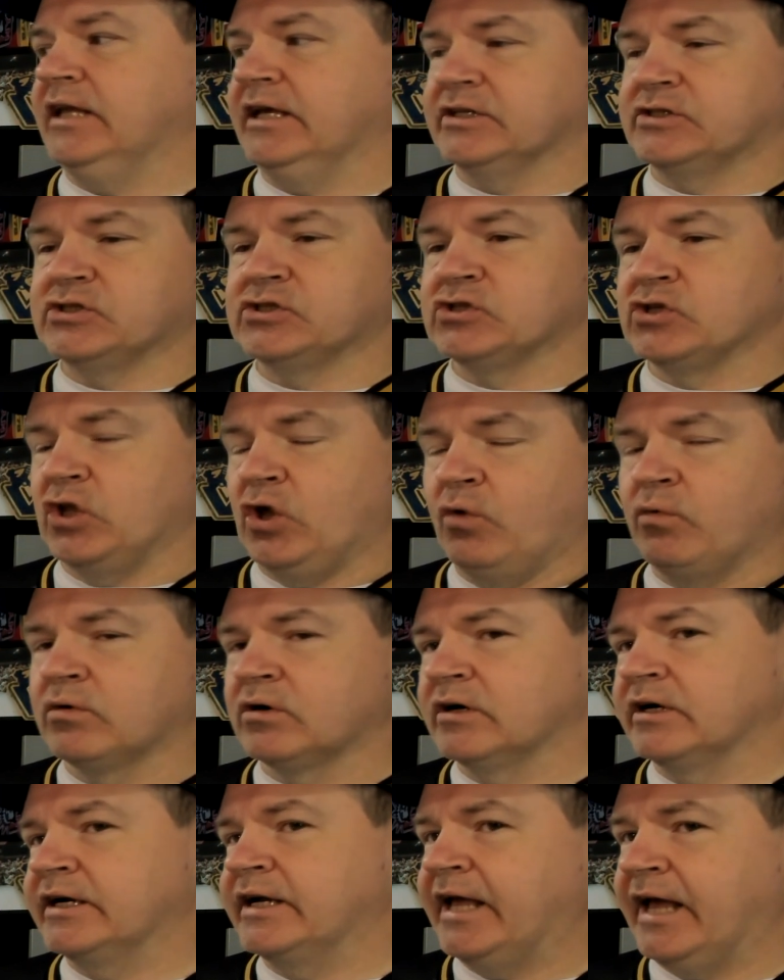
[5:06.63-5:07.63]
it's
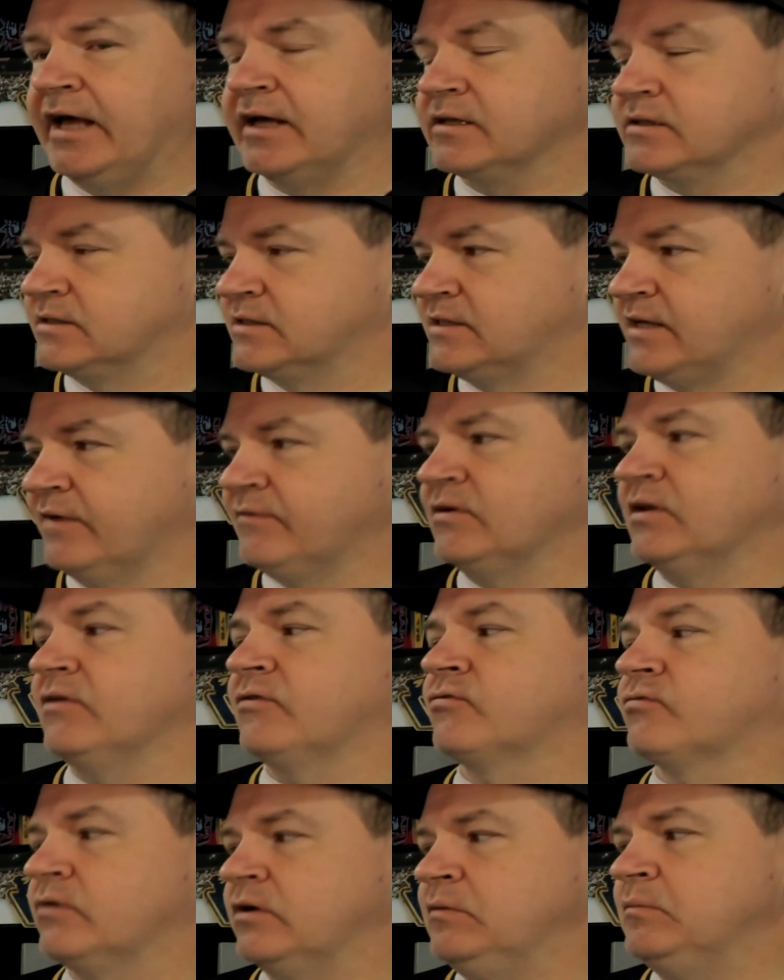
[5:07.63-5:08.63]
slower again,
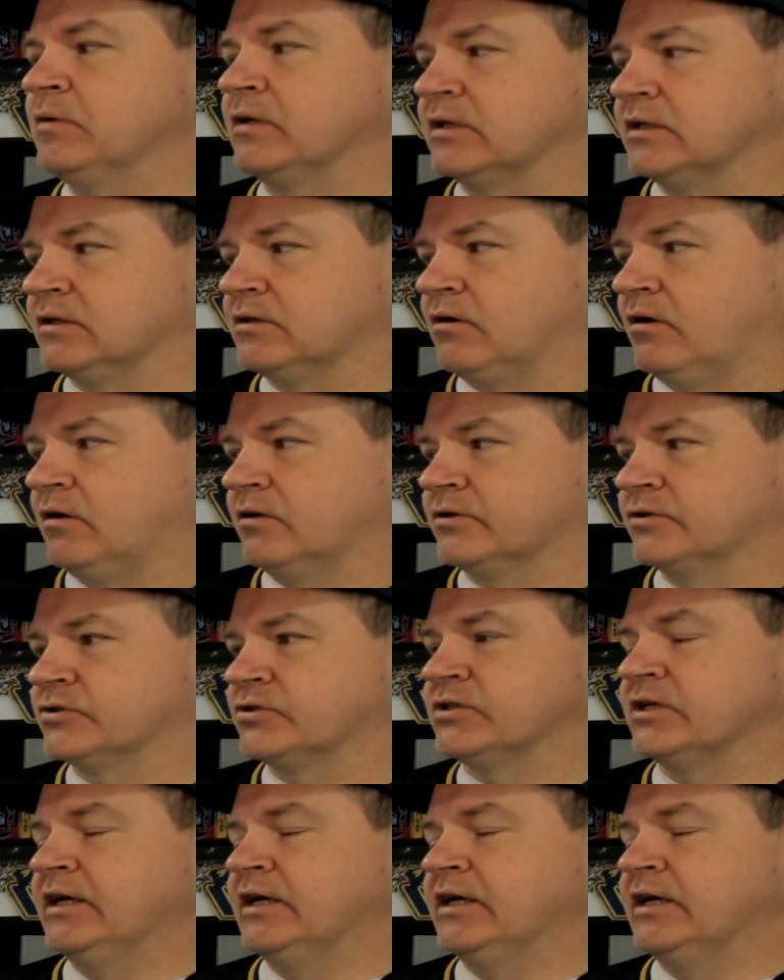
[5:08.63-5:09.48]
$73 million,